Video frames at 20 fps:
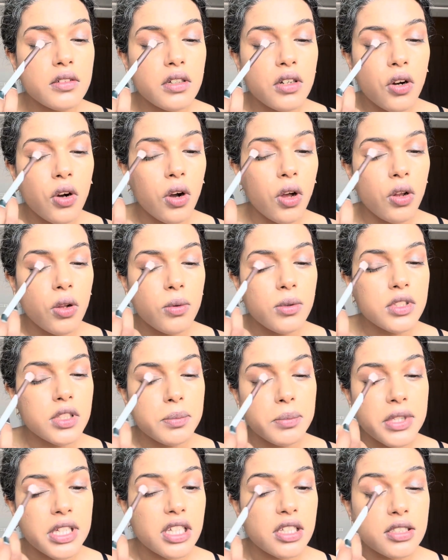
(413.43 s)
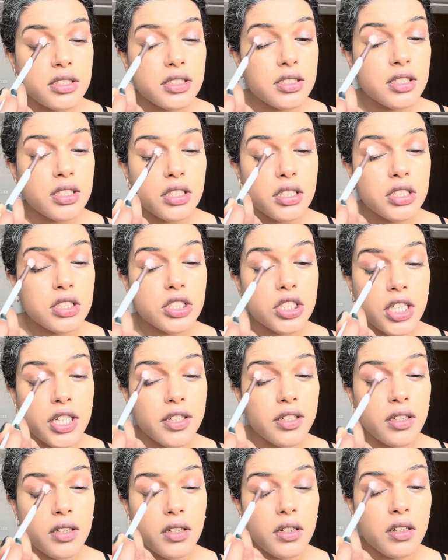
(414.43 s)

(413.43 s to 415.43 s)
all over the base shade.